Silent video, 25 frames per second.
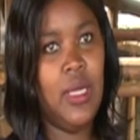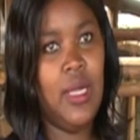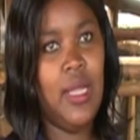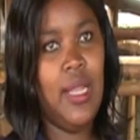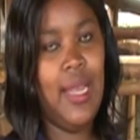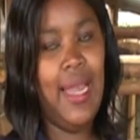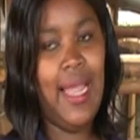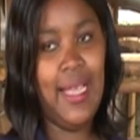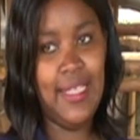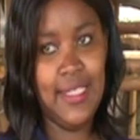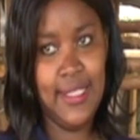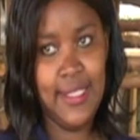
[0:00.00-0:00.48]

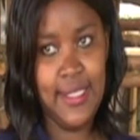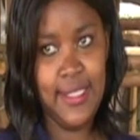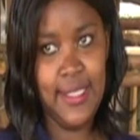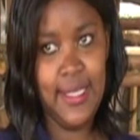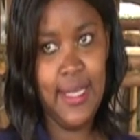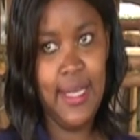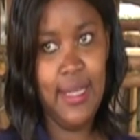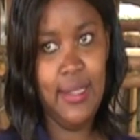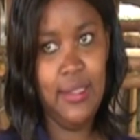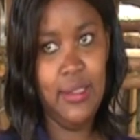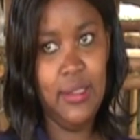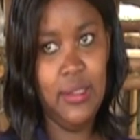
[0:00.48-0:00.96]
last
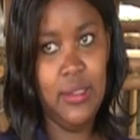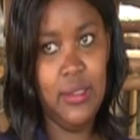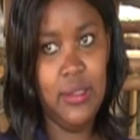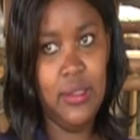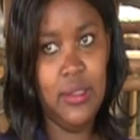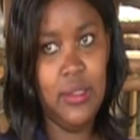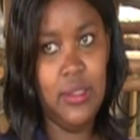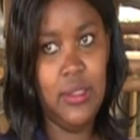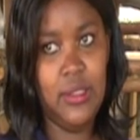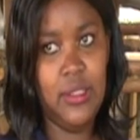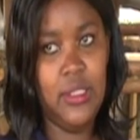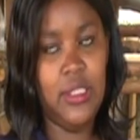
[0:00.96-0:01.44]
year
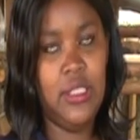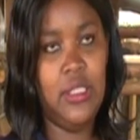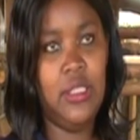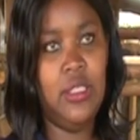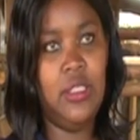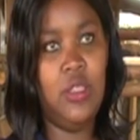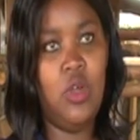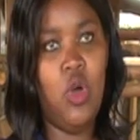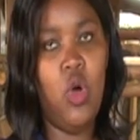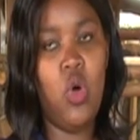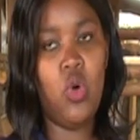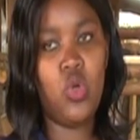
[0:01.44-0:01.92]

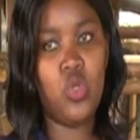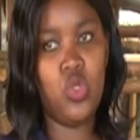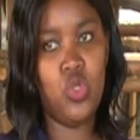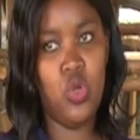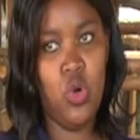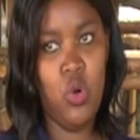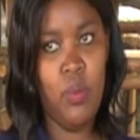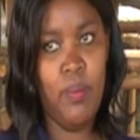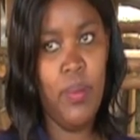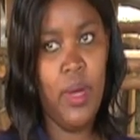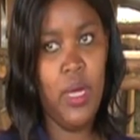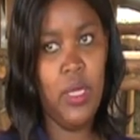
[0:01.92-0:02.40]
in
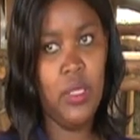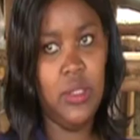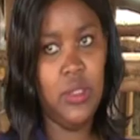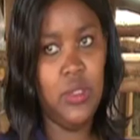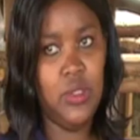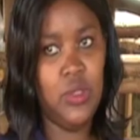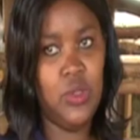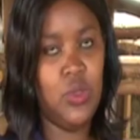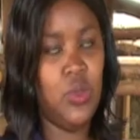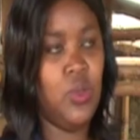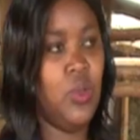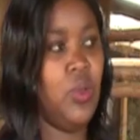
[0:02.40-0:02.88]
October.
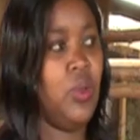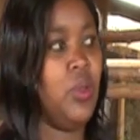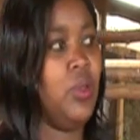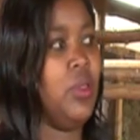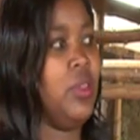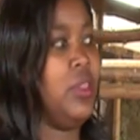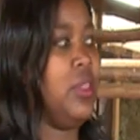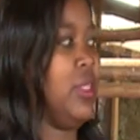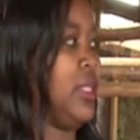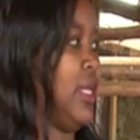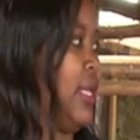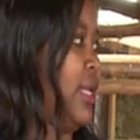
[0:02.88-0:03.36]
So
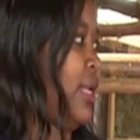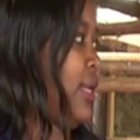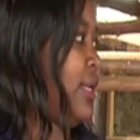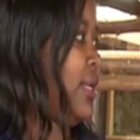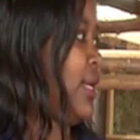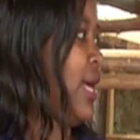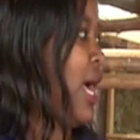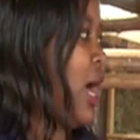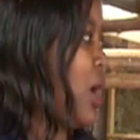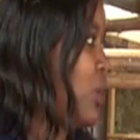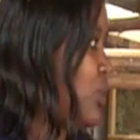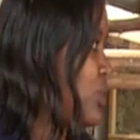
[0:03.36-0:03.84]
the
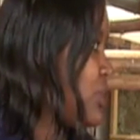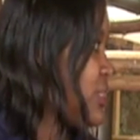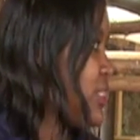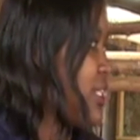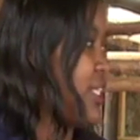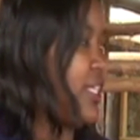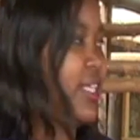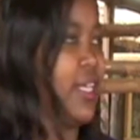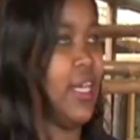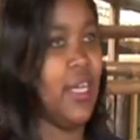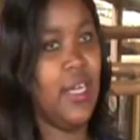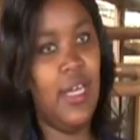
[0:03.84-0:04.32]
cows
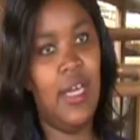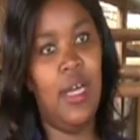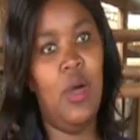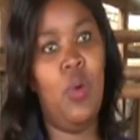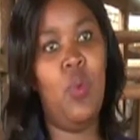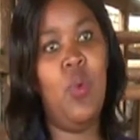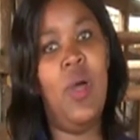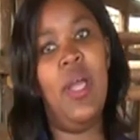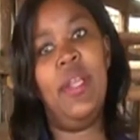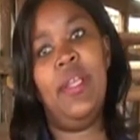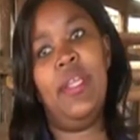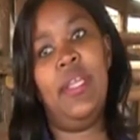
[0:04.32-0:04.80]
here are
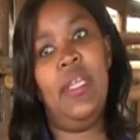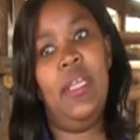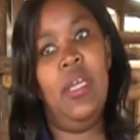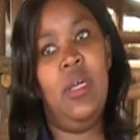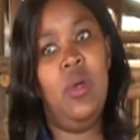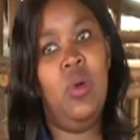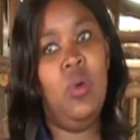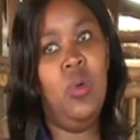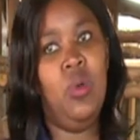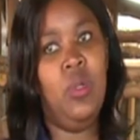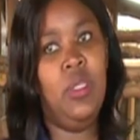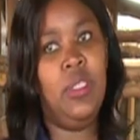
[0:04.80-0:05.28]
one year
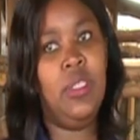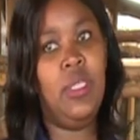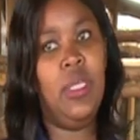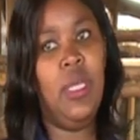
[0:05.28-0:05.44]
old.